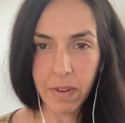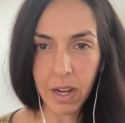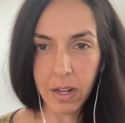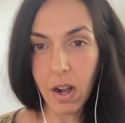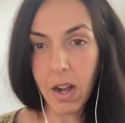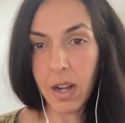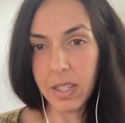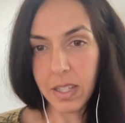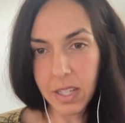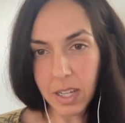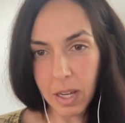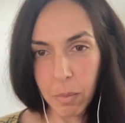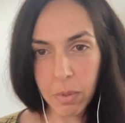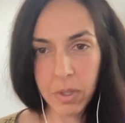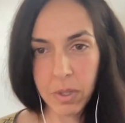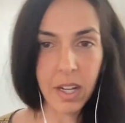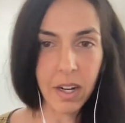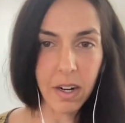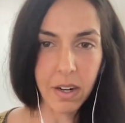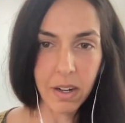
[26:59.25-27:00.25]

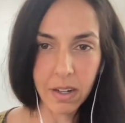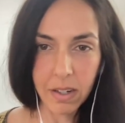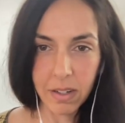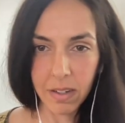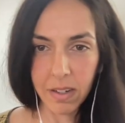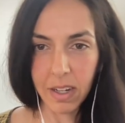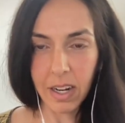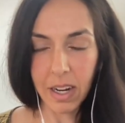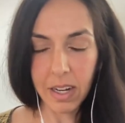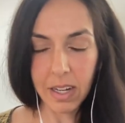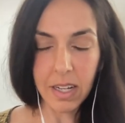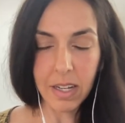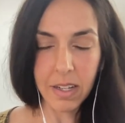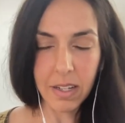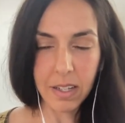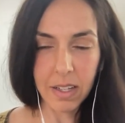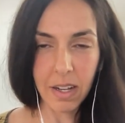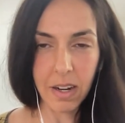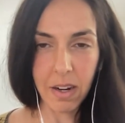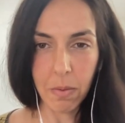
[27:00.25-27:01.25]
concepts that are
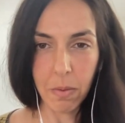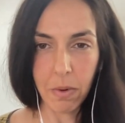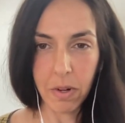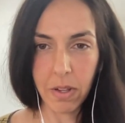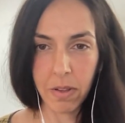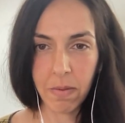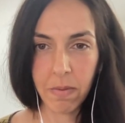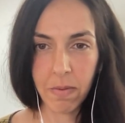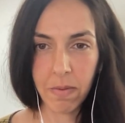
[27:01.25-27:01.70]
ideas that are worth